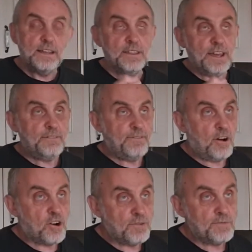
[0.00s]
They
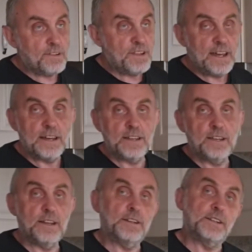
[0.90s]
form
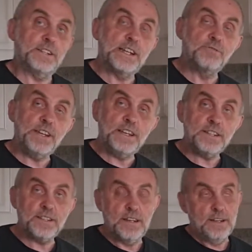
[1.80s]
their
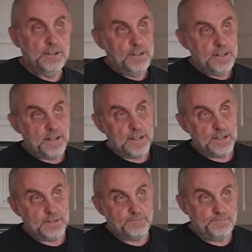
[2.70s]
degrees,
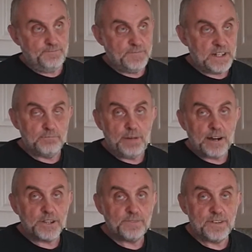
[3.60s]

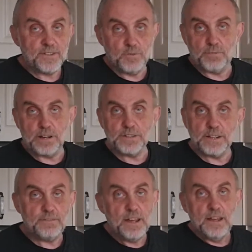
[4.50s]
comparative and superlative,